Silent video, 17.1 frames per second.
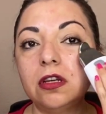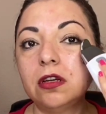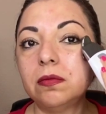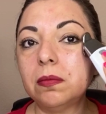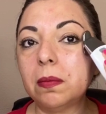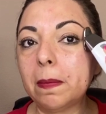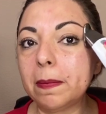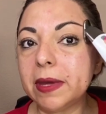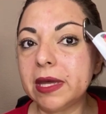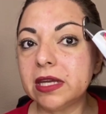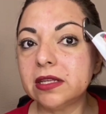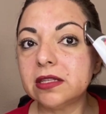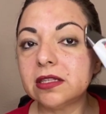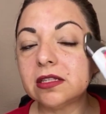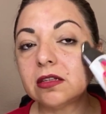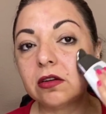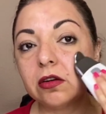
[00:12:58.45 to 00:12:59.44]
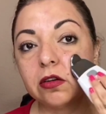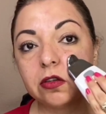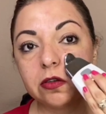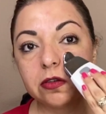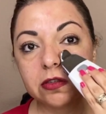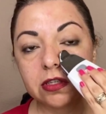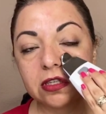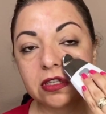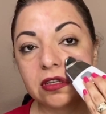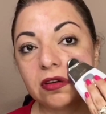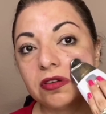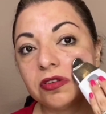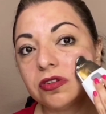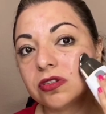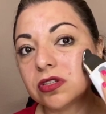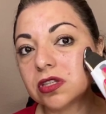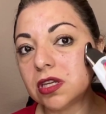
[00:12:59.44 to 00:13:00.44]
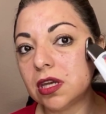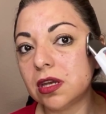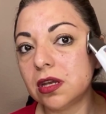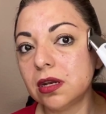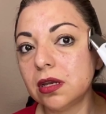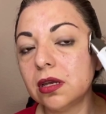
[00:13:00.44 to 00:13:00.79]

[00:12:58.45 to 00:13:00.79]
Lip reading: mist on your skin.